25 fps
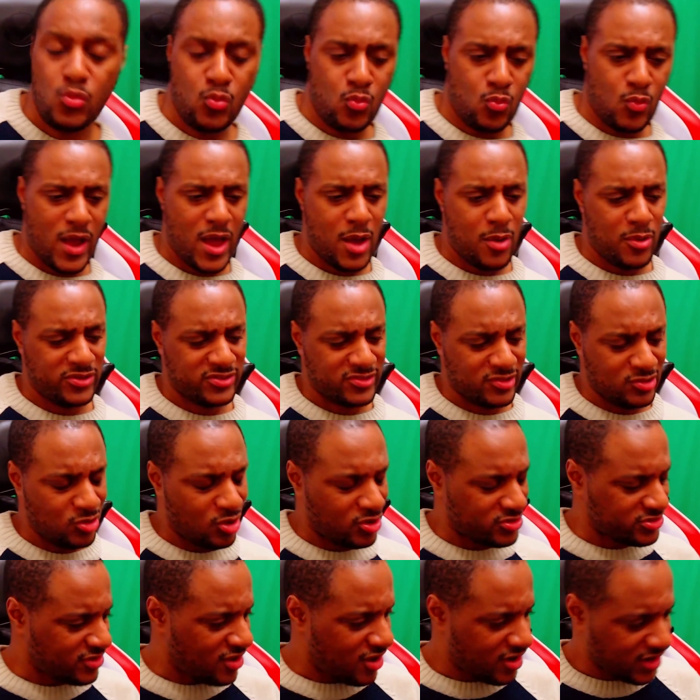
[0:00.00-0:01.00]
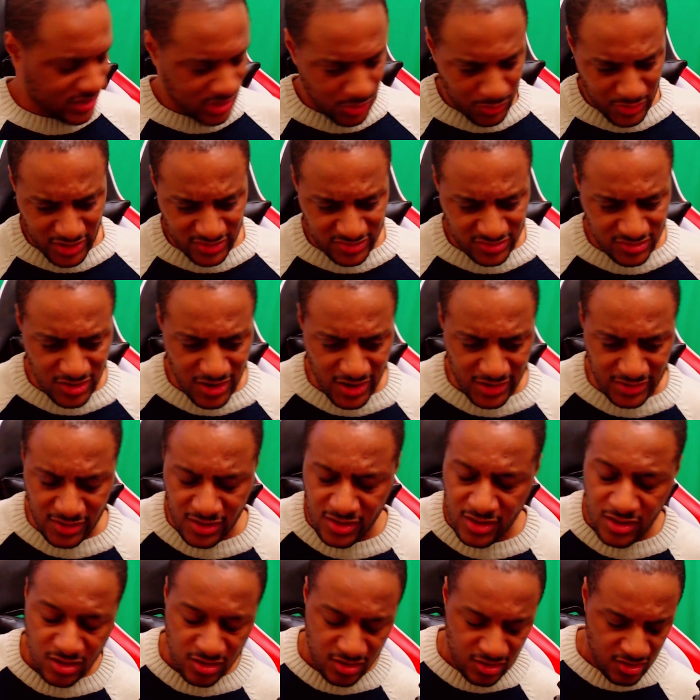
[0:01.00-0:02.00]
Oh, it's a lot darker than when I started.
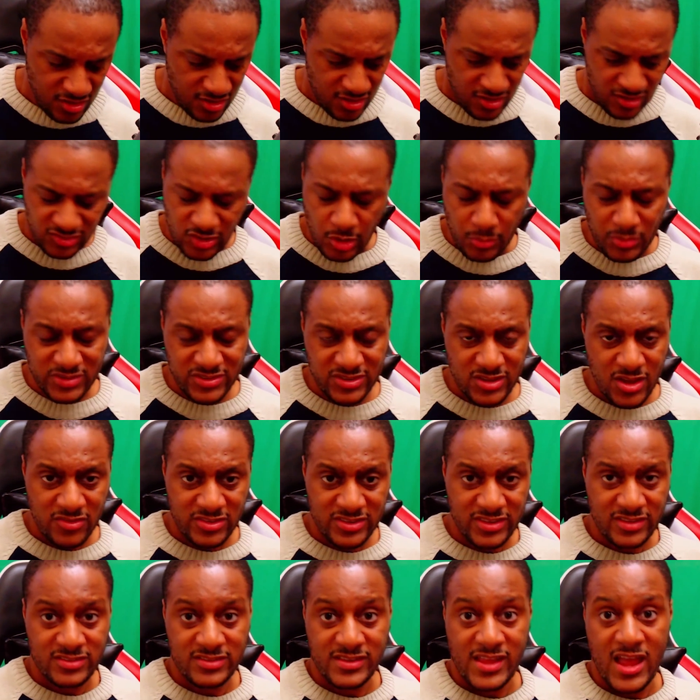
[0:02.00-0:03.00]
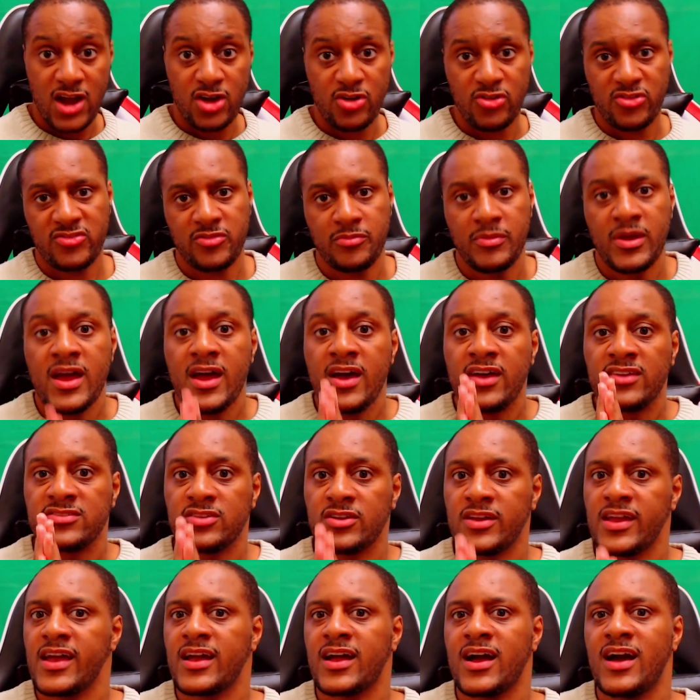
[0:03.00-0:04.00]
Let's hope this services in the algorithm. So
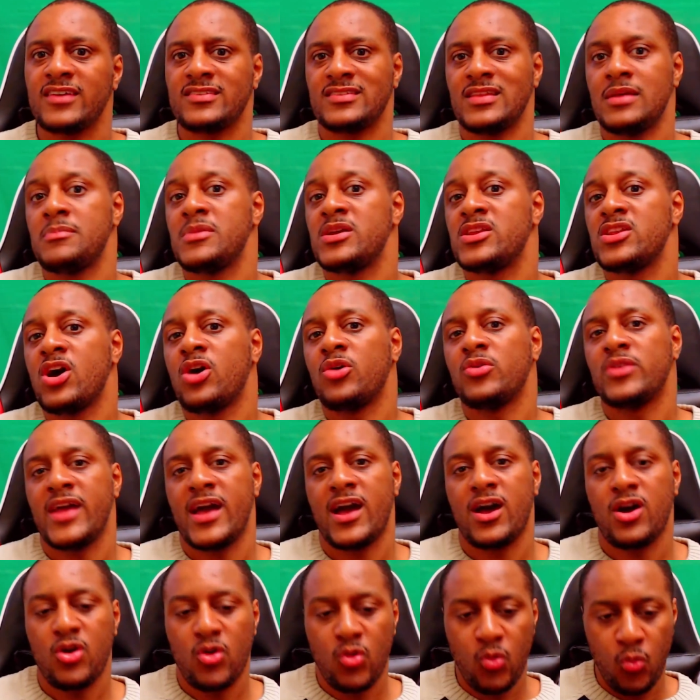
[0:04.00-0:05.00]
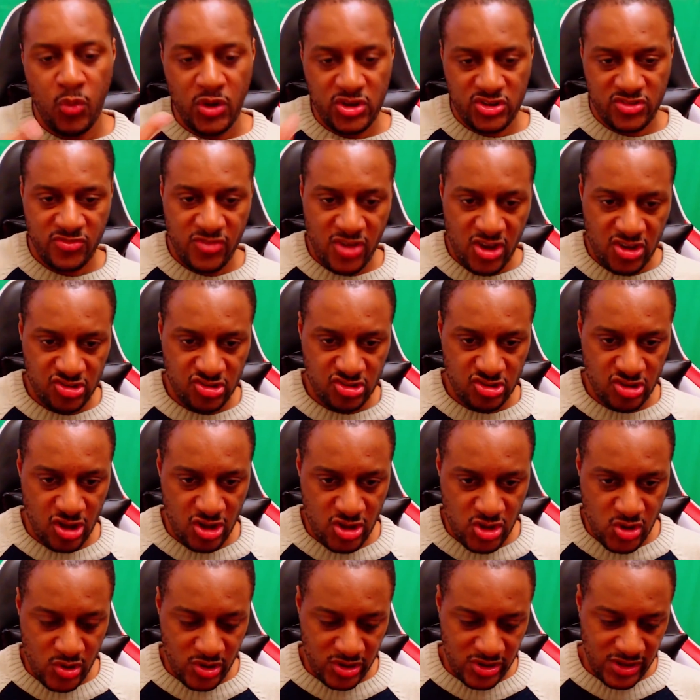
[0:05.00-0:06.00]
yeah, guys, let me know now. Which version are
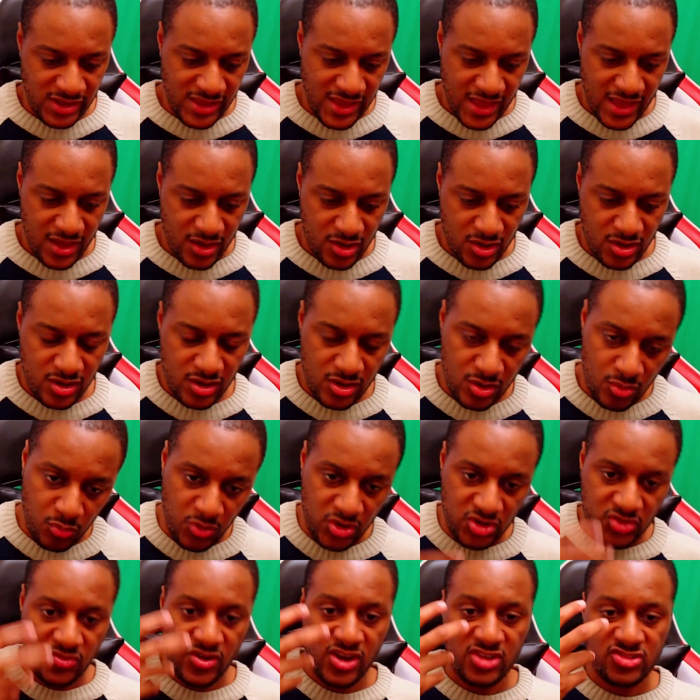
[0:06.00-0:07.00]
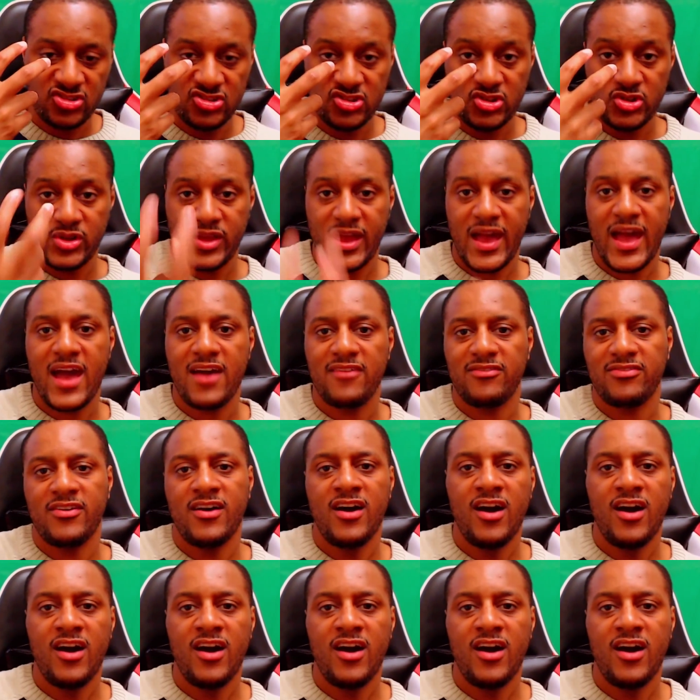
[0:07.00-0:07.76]
you going to get? Which version do you have?